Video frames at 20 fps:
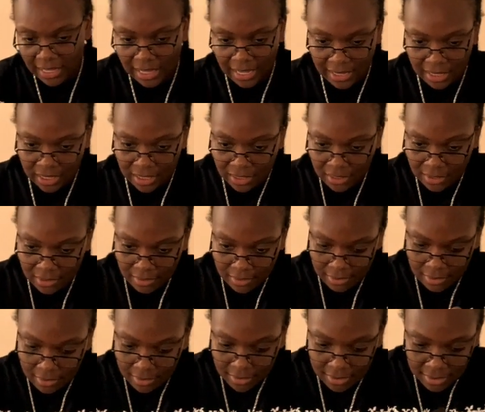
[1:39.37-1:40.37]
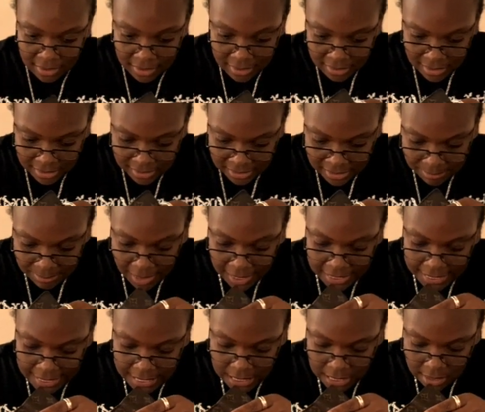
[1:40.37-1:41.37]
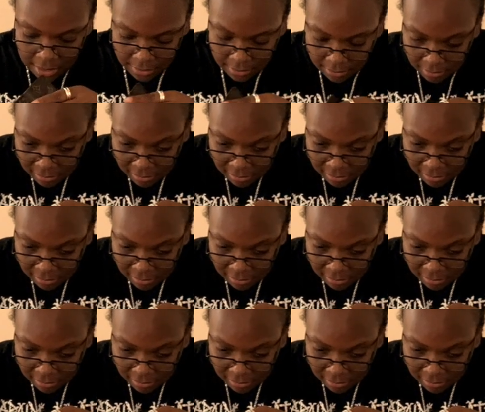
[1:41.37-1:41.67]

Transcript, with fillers: Like this is my key